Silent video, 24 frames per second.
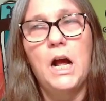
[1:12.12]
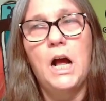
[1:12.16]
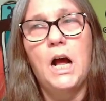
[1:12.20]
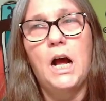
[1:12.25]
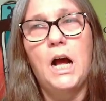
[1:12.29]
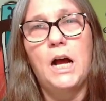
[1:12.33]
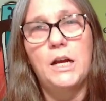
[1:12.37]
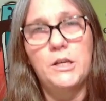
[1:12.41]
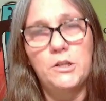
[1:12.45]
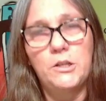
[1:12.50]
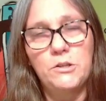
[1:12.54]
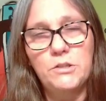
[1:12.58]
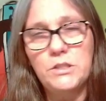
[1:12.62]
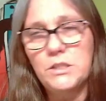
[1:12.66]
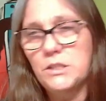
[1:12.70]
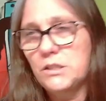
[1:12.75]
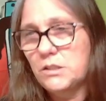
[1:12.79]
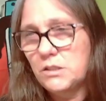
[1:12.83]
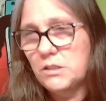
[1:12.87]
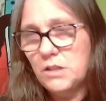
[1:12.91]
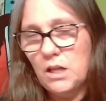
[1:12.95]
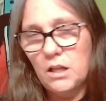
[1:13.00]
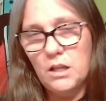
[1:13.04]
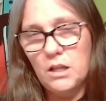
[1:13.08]
I used to
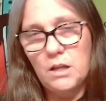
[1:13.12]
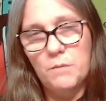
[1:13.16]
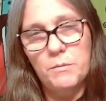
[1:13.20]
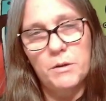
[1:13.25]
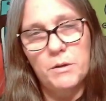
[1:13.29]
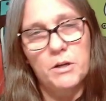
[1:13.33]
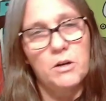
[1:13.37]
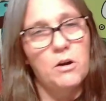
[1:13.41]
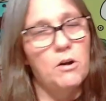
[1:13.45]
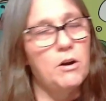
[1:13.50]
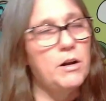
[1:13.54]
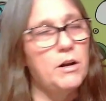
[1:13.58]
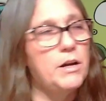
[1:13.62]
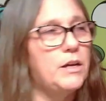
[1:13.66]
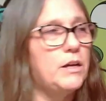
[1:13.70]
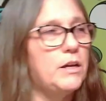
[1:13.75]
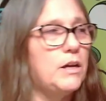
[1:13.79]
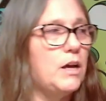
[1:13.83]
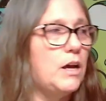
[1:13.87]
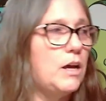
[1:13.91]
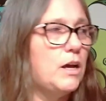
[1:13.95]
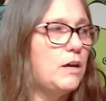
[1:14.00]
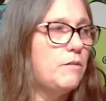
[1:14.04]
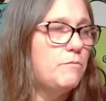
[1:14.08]
sell on Mecari.
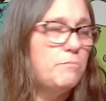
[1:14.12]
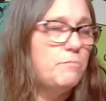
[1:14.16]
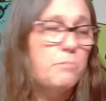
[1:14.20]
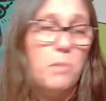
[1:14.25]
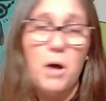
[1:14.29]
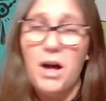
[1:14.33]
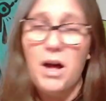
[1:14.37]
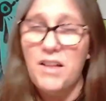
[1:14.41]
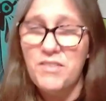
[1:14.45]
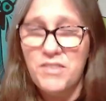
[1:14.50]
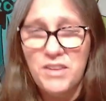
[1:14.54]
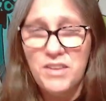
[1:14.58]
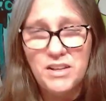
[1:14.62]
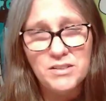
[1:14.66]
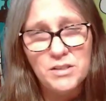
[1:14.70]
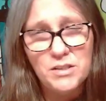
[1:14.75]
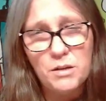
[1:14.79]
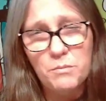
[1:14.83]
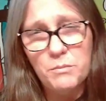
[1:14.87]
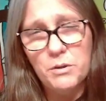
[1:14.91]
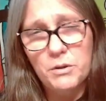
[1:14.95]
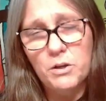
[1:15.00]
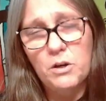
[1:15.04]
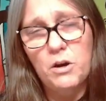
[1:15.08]
I bought things
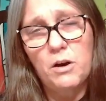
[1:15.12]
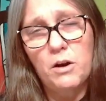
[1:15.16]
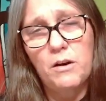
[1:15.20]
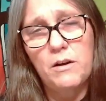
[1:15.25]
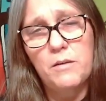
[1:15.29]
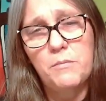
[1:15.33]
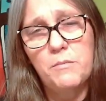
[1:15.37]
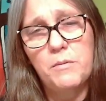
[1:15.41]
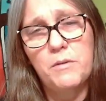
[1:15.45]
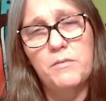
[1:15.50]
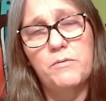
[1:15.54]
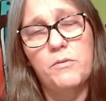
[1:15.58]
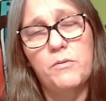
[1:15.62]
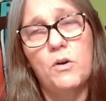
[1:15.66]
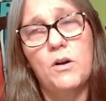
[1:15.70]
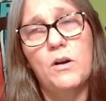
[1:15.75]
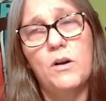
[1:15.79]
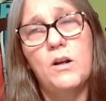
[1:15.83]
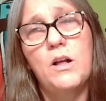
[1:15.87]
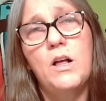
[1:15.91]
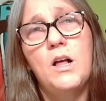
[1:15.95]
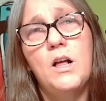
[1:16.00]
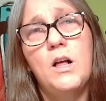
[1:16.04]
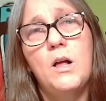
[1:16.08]
on Mecari
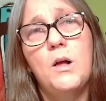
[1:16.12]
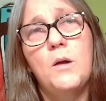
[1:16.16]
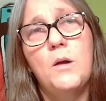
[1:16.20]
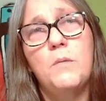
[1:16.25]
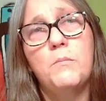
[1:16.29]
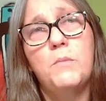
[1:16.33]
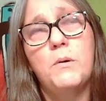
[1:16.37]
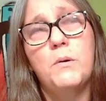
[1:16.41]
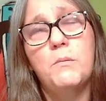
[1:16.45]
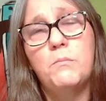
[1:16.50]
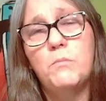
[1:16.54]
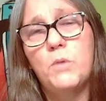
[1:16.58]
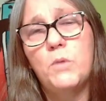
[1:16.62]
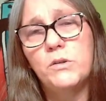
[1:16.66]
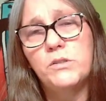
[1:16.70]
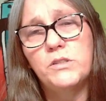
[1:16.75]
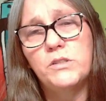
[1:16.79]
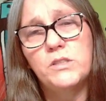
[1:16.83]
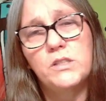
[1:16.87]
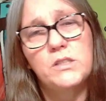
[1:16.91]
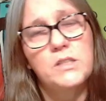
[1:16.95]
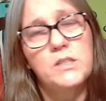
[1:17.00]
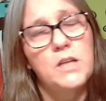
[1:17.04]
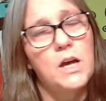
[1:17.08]
before, but most of
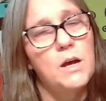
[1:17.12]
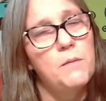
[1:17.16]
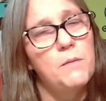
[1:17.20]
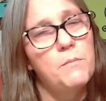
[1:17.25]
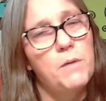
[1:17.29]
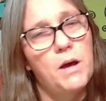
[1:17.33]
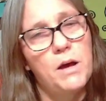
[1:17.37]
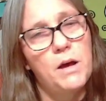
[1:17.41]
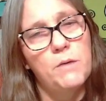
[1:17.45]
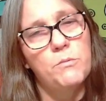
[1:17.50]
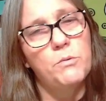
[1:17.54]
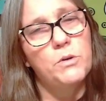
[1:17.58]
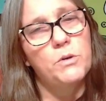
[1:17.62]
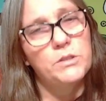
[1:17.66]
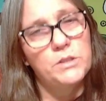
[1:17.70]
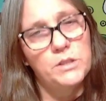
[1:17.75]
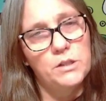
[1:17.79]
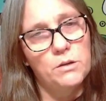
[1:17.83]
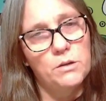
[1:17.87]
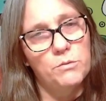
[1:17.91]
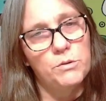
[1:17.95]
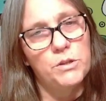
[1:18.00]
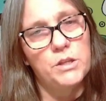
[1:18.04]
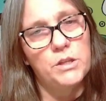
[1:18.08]
the time I will
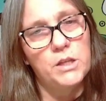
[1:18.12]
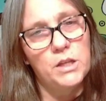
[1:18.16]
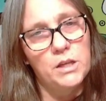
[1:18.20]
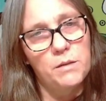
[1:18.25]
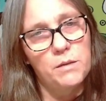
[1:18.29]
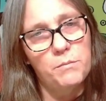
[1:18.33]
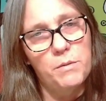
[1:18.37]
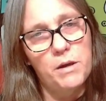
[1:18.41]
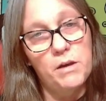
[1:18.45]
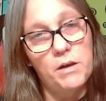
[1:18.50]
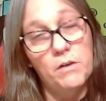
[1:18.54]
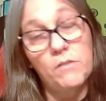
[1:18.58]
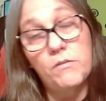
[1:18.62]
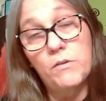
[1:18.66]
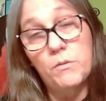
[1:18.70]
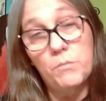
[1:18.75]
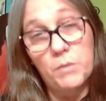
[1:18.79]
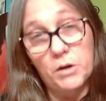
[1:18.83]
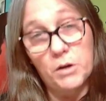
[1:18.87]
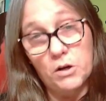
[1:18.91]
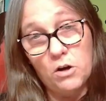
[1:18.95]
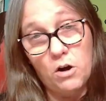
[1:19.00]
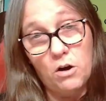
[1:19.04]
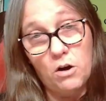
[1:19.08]
deal with eBay over
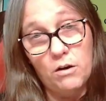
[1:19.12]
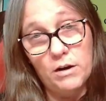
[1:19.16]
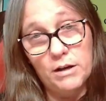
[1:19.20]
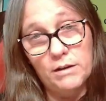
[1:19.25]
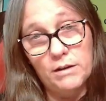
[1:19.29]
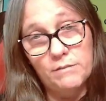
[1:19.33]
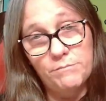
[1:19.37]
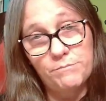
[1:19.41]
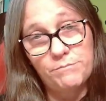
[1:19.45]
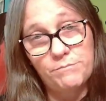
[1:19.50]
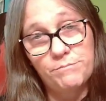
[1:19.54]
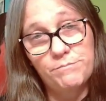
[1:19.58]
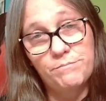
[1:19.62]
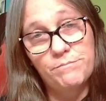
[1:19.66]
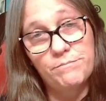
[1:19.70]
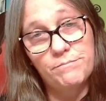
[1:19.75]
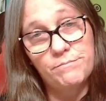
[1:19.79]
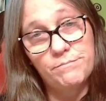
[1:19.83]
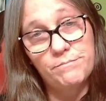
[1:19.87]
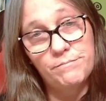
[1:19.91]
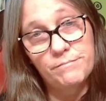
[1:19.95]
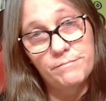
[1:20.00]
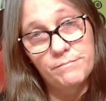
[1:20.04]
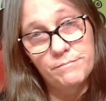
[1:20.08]
Mecari.
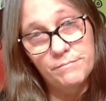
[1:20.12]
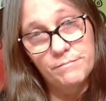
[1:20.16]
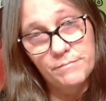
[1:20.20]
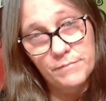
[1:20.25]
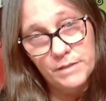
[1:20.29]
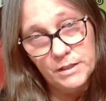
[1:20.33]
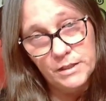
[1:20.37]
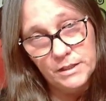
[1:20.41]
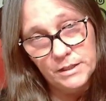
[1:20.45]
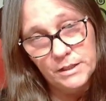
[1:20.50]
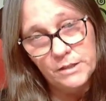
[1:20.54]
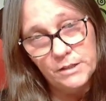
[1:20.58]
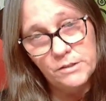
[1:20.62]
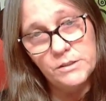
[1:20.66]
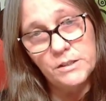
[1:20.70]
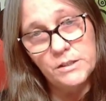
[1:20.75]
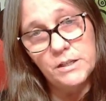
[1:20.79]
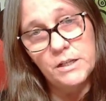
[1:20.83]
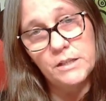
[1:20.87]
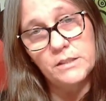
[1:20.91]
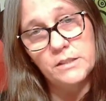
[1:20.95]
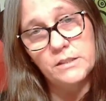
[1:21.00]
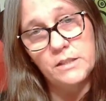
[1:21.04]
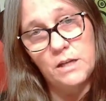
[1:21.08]
And here's
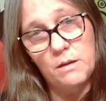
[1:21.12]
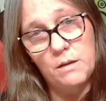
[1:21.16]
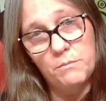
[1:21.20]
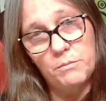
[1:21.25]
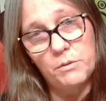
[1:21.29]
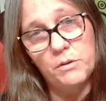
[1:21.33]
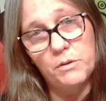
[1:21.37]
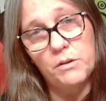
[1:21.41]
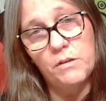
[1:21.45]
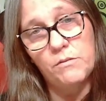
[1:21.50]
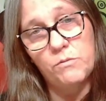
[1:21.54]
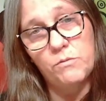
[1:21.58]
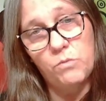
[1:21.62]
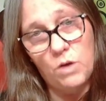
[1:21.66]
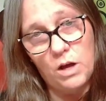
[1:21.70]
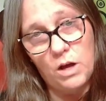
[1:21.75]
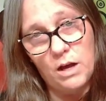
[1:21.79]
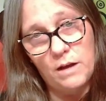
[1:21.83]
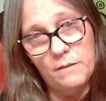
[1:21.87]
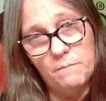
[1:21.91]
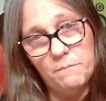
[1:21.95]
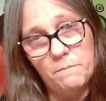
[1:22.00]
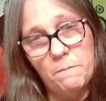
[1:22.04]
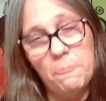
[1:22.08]
an example of why.